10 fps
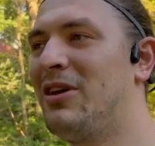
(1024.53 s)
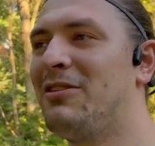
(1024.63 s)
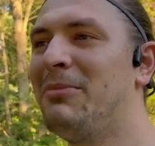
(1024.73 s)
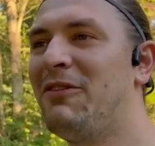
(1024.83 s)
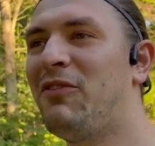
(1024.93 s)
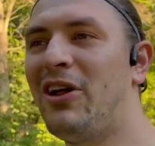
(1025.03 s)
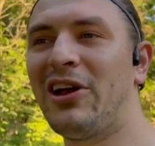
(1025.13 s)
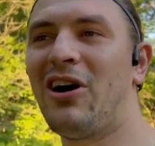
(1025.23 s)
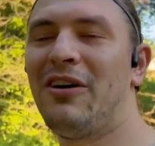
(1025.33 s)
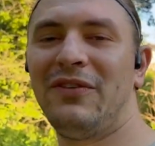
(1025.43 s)
with me
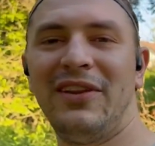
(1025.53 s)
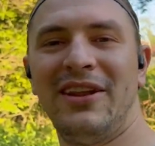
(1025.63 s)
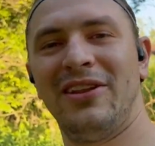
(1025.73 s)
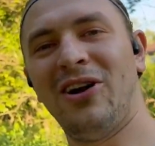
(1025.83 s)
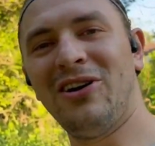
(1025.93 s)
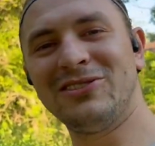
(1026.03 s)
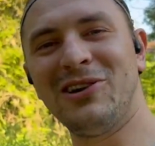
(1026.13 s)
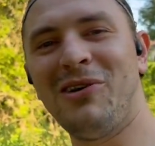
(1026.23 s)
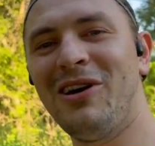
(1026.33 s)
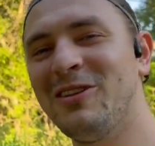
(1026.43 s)
falling off and then
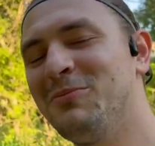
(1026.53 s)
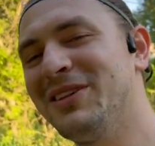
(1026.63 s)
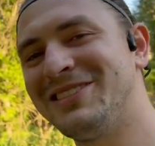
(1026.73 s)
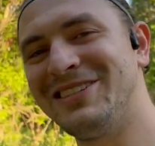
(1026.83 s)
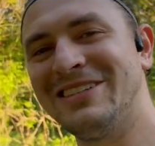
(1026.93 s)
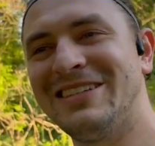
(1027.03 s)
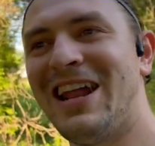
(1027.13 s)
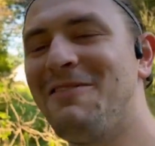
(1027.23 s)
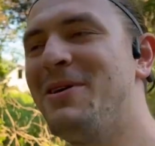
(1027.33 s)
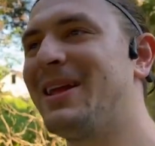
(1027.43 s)
also all the blisters
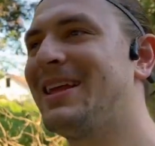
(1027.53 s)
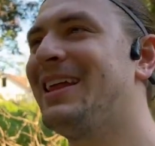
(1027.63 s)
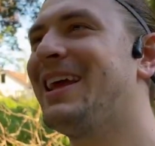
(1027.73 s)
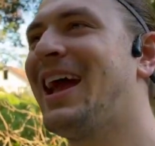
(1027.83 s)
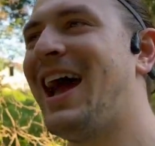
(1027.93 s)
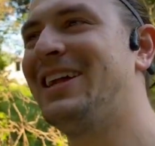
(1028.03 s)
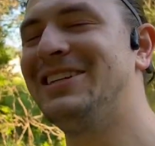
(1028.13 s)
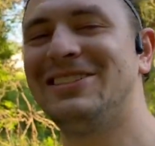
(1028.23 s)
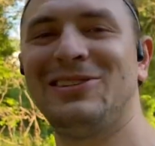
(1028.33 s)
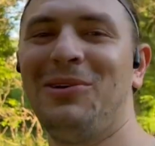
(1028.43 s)
that I've been getting, I
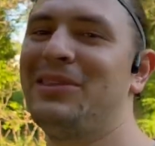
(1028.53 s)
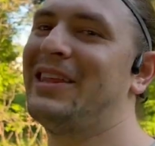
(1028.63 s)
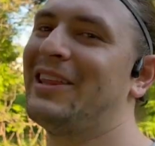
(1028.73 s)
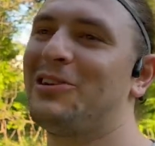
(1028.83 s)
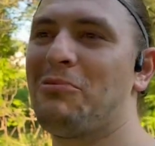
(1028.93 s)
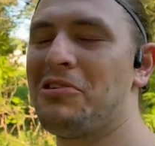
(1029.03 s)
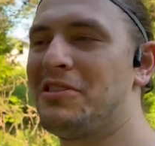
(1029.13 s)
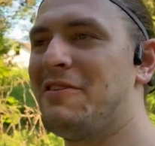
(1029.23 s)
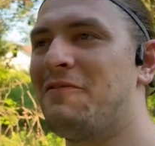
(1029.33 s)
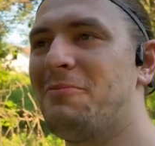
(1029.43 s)
just don't think they're
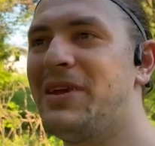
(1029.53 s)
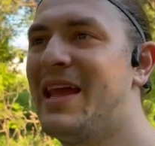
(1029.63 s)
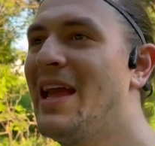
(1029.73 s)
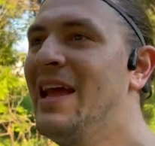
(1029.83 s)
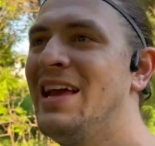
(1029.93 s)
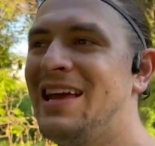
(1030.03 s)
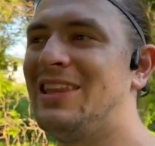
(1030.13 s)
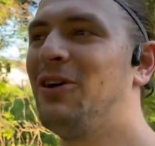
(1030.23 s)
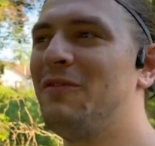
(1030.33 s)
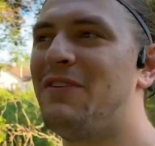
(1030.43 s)
worth it for me
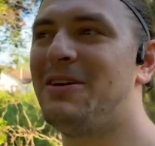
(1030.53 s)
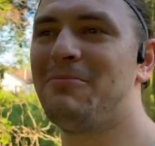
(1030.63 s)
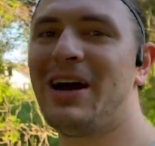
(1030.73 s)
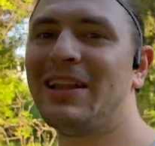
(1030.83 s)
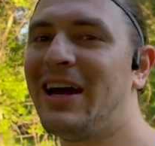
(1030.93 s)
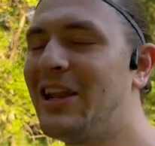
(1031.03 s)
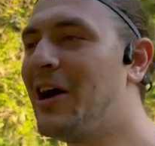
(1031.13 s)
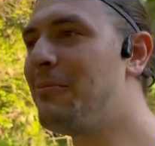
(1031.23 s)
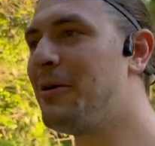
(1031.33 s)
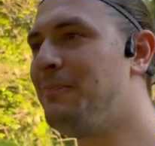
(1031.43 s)
and they don't fit in my
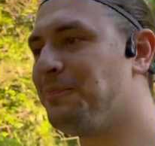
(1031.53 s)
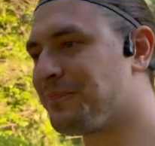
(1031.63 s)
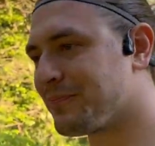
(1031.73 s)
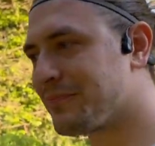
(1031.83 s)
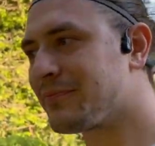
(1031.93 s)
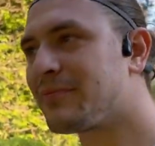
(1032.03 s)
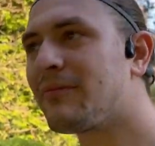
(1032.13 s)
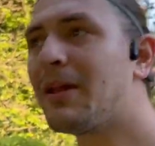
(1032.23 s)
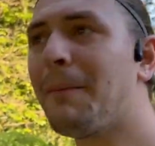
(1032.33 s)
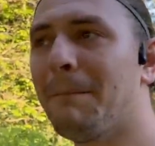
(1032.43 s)
lineup.
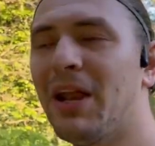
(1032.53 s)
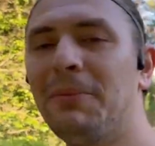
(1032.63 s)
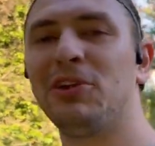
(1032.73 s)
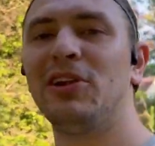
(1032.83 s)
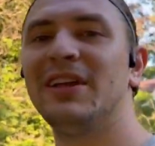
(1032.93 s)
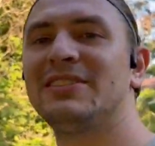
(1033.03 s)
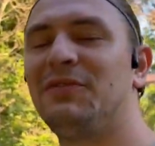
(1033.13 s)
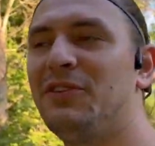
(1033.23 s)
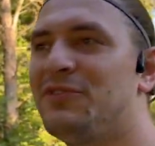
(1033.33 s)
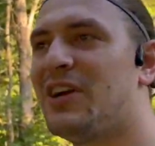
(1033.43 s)
But I'm curious
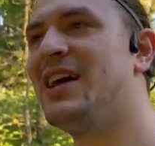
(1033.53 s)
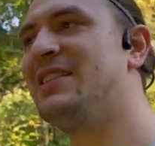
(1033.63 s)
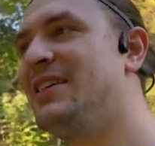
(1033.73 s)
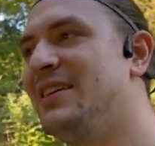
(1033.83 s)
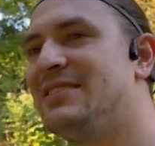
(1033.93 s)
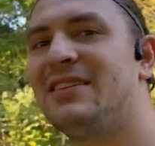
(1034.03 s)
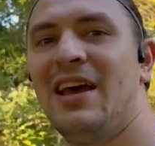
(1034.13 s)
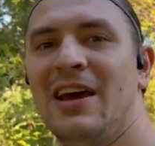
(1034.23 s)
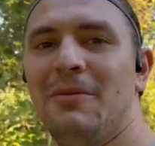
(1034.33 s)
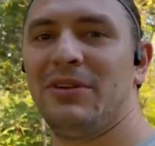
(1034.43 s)
if you've tried these,
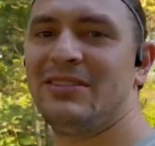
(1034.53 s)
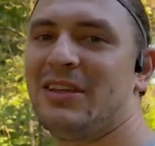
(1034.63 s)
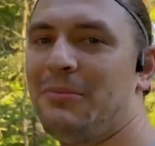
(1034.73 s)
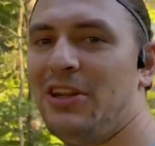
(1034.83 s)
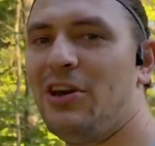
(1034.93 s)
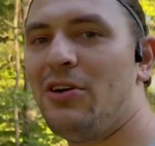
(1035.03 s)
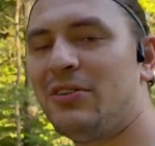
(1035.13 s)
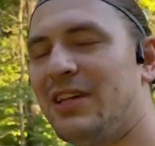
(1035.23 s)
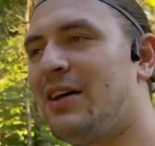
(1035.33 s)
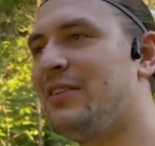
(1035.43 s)
please let me
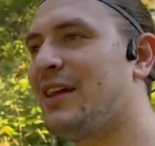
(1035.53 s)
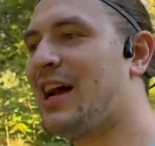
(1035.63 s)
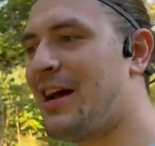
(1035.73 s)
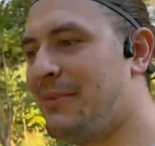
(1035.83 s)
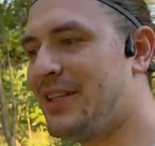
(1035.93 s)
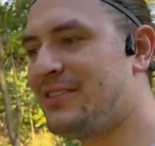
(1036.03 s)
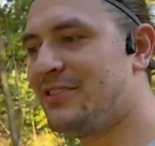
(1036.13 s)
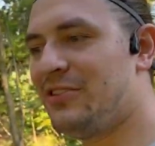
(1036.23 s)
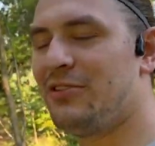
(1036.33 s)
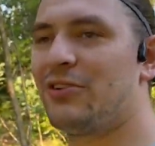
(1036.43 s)
know down in the
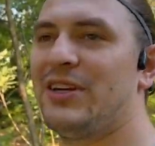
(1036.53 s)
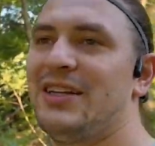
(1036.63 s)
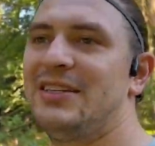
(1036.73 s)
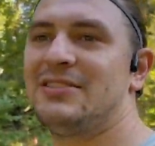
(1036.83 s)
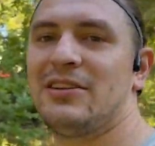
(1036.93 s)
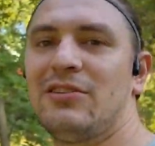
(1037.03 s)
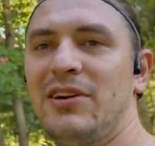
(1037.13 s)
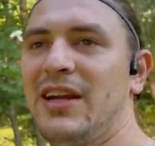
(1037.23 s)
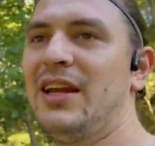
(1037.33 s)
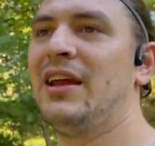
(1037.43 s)
comments. Do you agree,
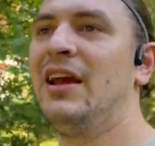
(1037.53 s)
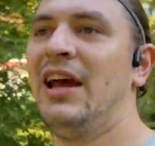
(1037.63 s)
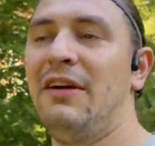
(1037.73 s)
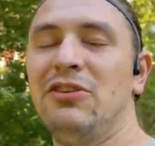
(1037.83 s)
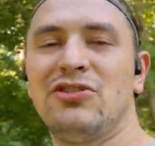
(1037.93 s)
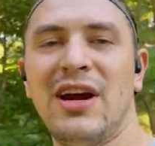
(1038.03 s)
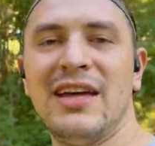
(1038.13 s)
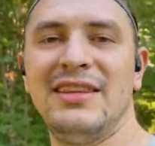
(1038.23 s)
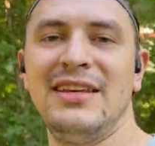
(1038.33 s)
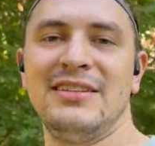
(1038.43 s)
disagree? Have you
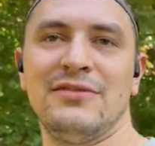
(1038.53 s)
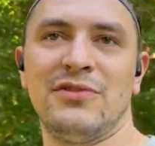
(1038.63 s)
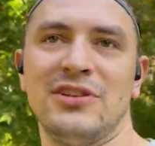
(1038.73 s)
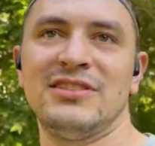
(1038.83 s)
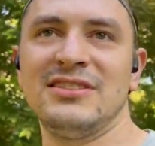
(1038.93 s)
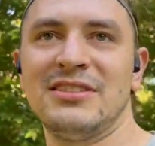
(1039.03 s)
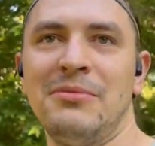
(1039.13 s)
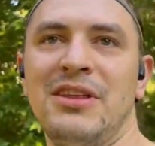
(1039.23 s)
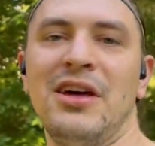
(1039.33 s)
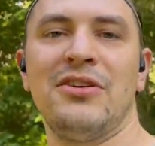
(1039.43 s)
tried these versus
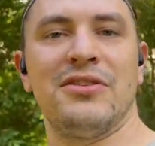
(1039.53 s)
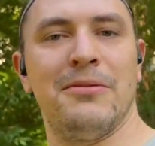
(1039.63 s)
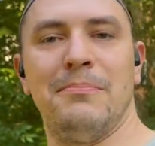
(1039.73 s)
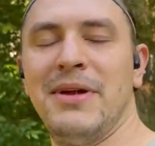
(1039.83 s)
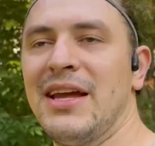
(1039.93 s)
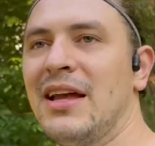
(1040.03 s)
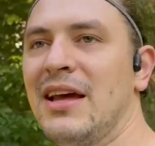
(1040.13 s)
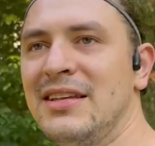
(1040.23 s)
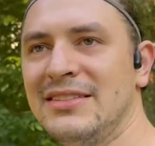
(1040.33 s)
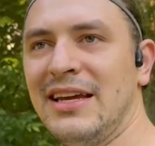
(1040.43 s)
some of the other big
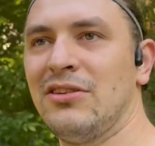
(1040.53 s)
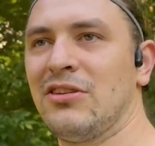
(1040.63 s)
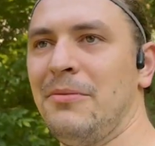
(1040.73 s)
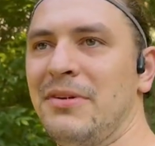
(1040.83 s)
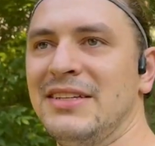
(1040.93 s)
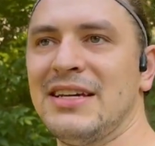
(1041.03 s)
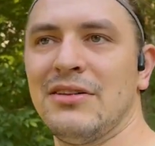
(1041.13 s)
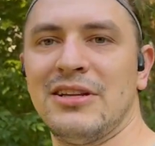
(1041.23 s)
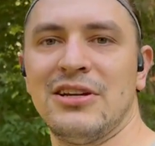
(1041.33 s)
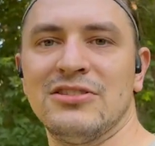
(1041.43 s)
sandal companies
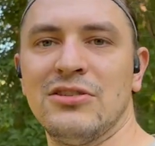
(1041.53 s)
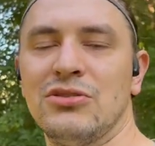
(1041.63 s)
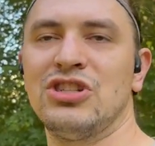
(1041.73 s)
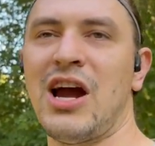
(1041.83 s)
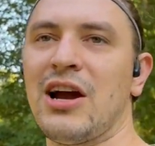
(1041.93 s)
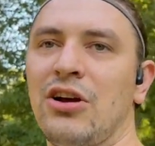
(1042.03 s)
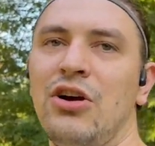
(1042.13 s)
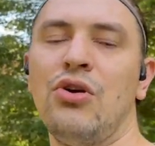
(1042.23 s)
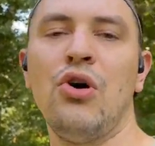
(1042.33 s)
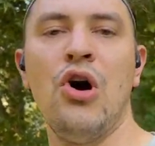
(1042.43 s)
out there? So
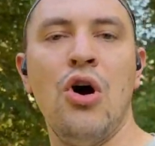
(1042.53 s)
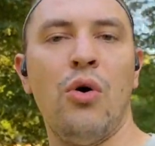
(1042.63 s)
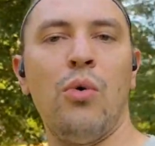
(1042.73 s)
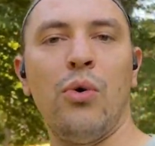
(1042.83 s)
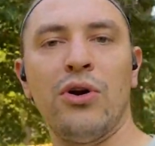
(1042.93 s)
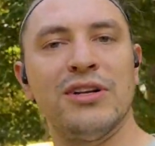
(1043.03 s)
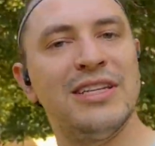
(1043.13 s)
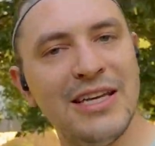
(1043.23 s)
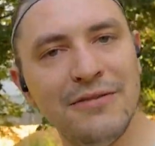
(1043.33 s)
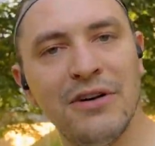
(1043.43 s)
Chaco or
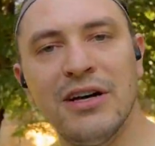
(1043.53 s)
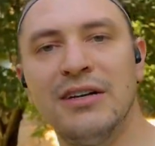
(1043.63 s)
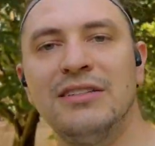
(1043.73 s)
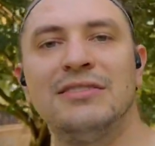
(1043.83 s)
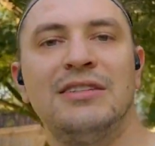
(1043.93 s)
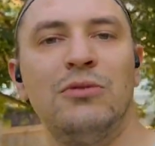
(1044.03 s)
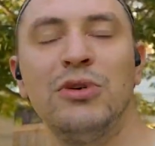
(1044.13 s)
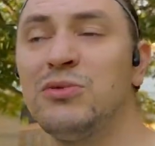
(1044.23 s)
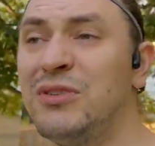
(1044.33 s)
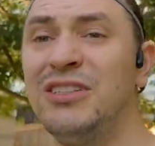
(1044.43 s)
Tevas,
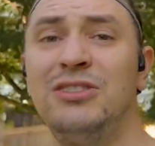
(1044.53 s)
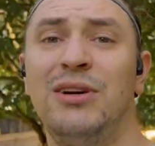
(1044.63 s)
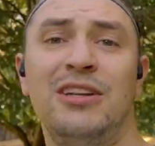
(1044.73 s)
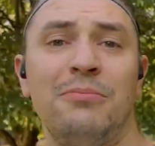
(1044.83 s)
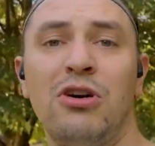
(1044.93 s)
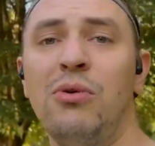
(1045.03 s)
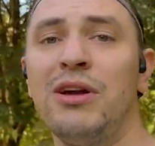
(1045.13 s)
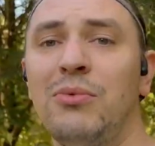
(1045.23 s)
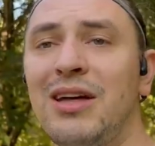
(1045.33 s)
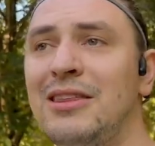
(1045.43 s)
and which one did you end up
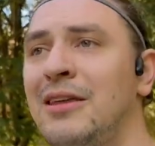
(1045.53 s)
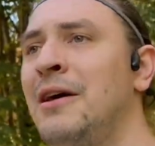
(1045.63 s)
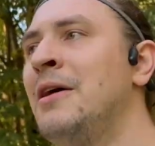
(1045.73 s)
going with?